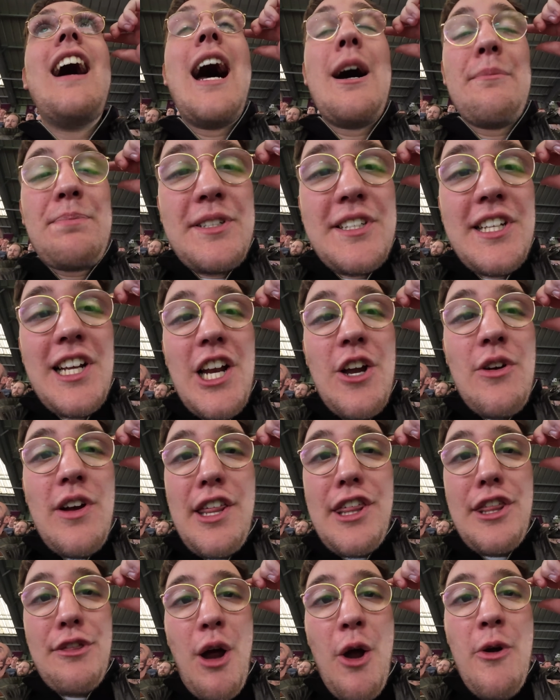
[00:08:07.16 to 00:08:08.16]

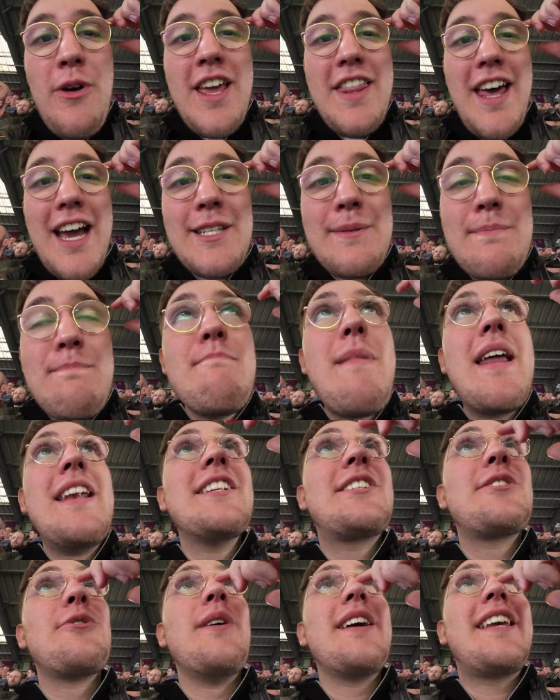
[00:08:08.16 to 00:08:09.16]
absolutely thrown it. That is
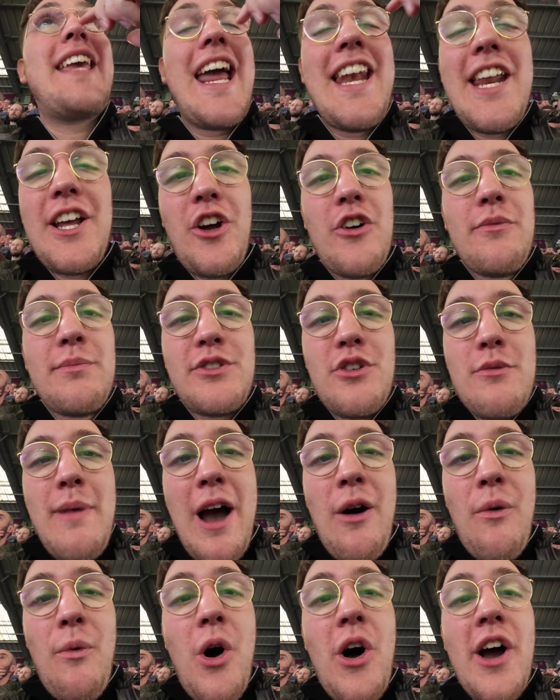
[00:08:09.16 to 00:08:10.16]
mental. Again, Whoever, it comes from
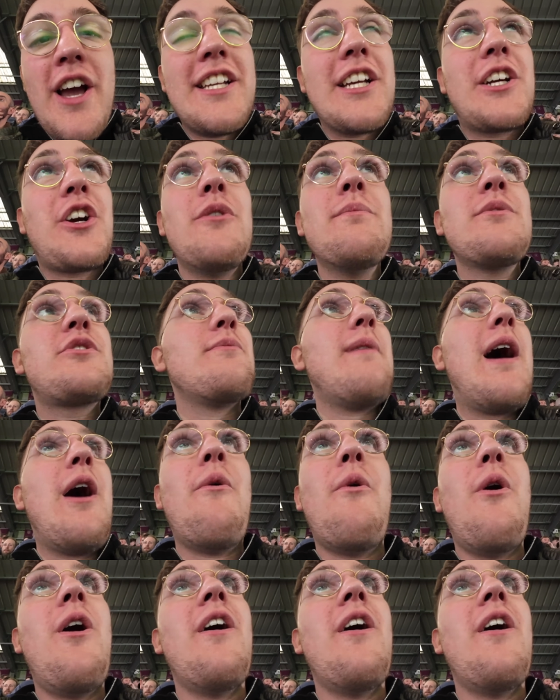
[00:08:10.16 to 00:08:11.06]
out wide. It comes from out